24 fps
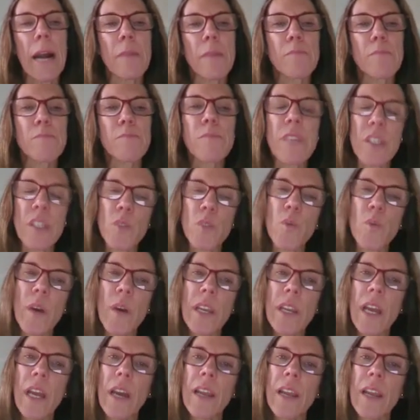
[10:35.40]
this
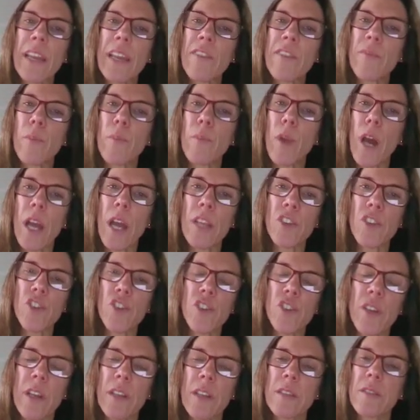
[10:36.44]
one, leaf
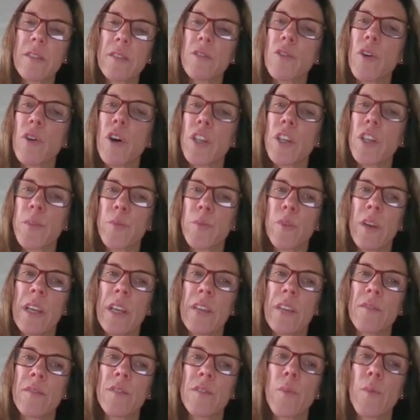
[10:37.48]
blotch and Cercospora
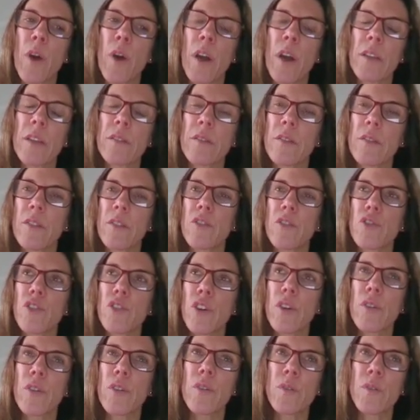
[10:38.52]
leaf spot.
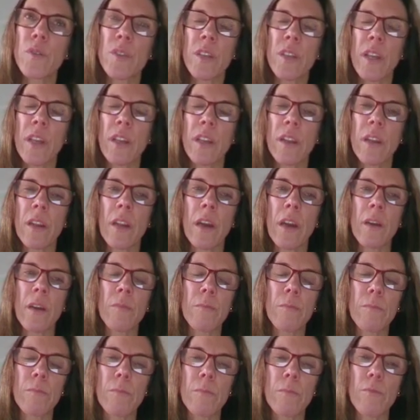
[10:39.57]
Those
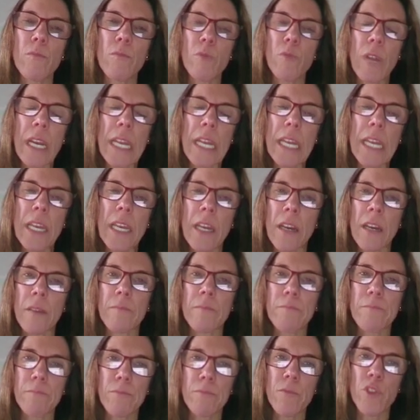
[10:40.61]
can really
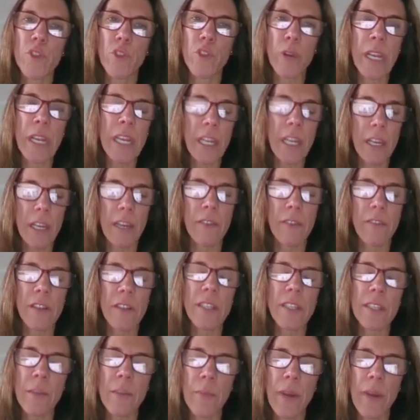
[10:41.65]
trick
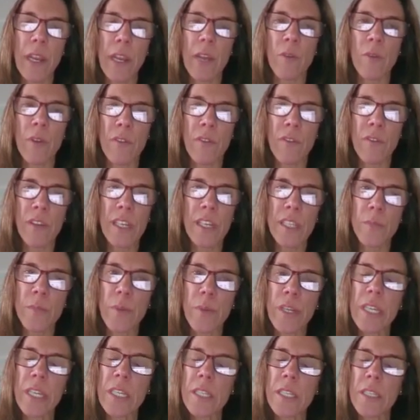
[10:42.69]
even somebody with
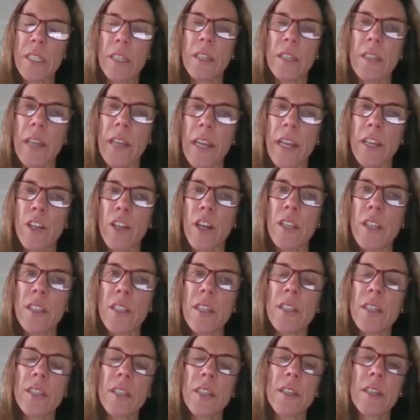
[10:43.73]
experience in
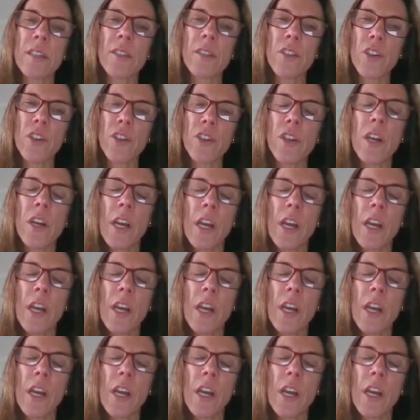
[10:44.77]
diagnosis, because their